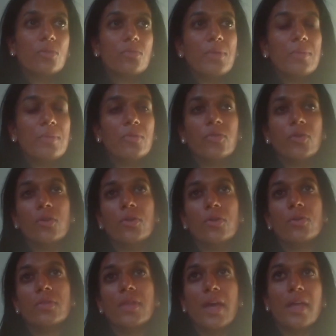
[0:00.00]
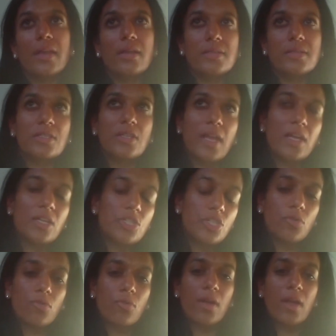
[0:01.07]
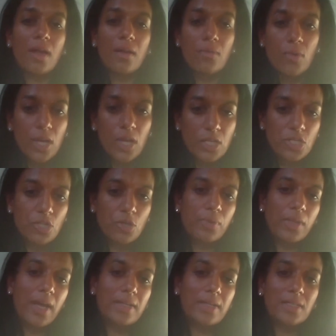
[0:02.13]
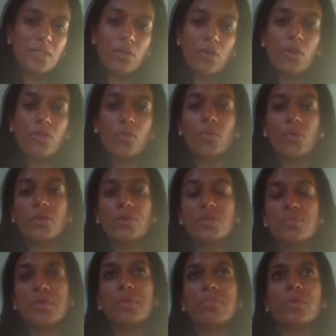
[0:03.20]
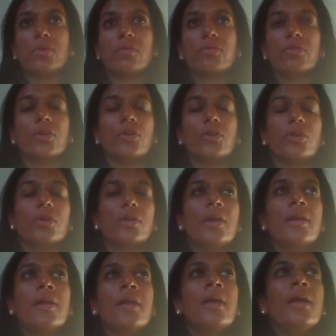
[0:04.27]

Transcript: So people have heard that as angiogram or angioplasty, or other words people have heard.